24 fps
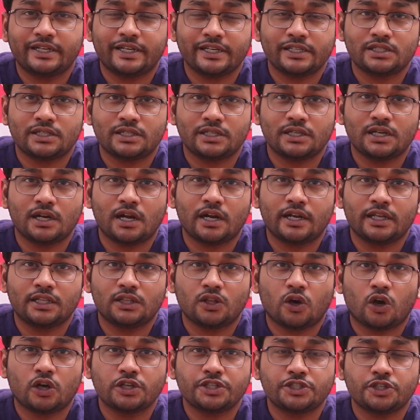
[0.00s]
test regarding the
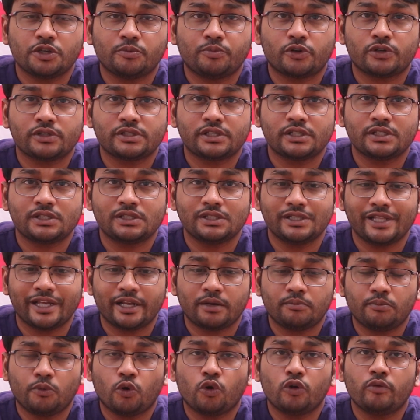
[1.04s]
osteoporosis, their
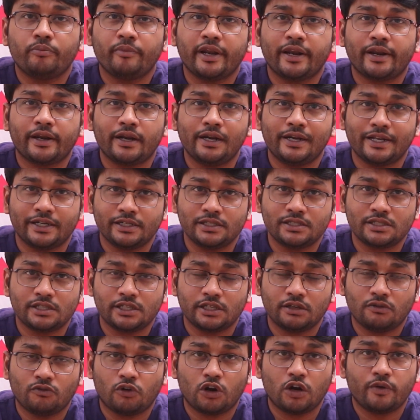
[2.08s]
bone mineral density,
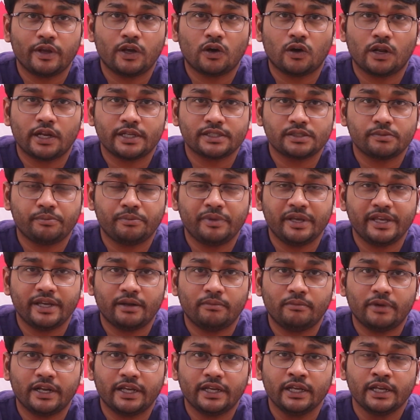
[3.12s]
what we call as
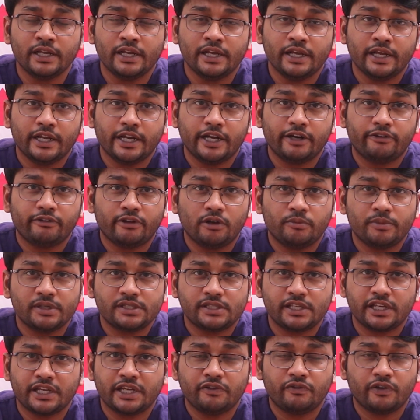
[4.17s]
BMD, it will be
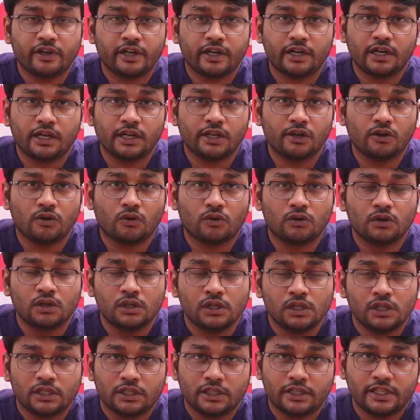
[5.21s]
significantly low.
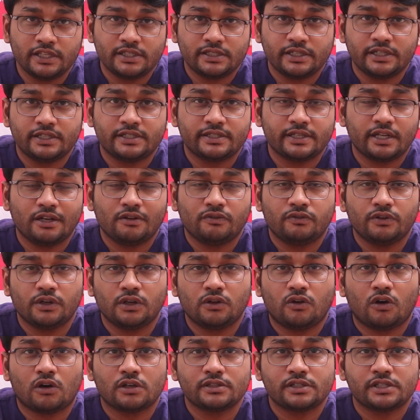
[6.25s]
This itself will
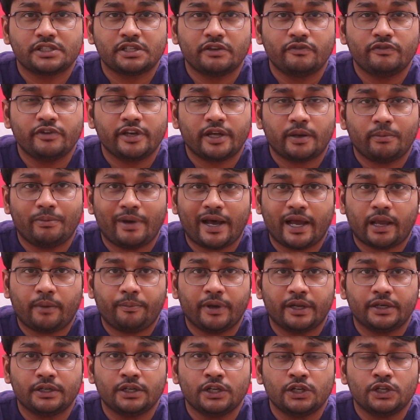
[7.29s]
cause a severe back
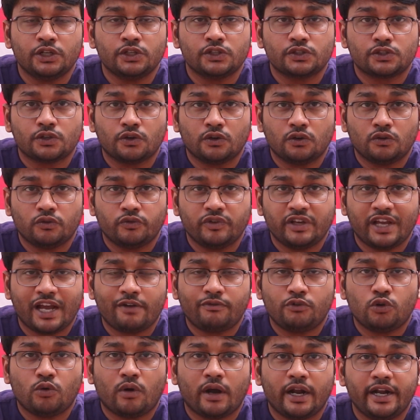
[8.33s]
pain. So we
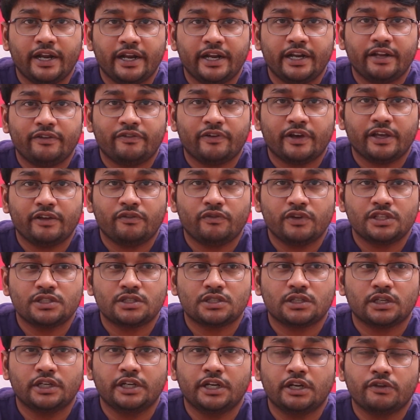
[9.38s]
have to identify
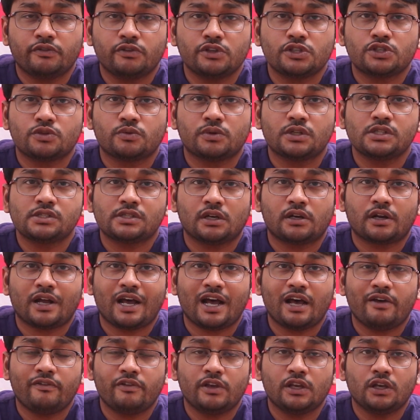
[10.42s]
which individuals are
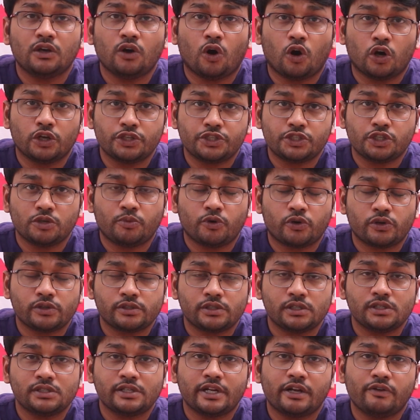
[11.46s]
having
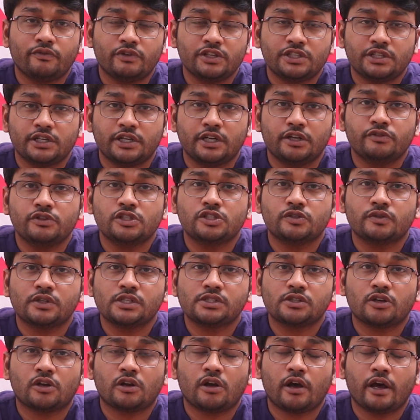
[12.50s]
osteoporosis and which individuals
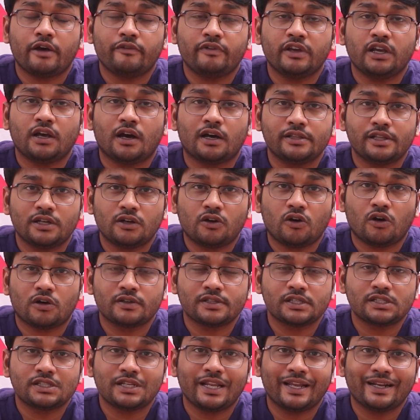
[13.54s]
are having other
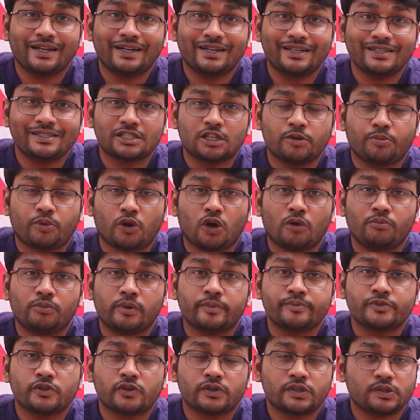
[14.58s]
causes like disc
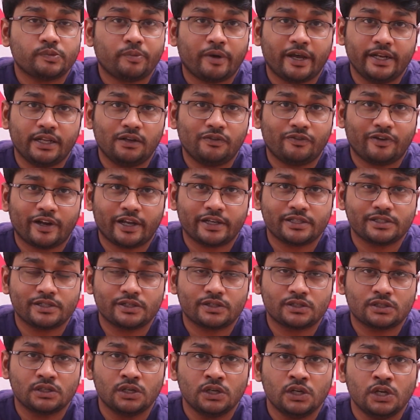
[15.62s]
problems or spinal
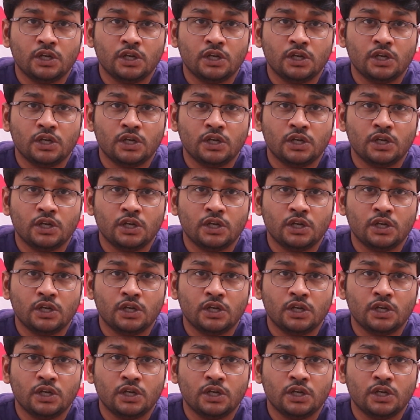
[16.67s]
fractures.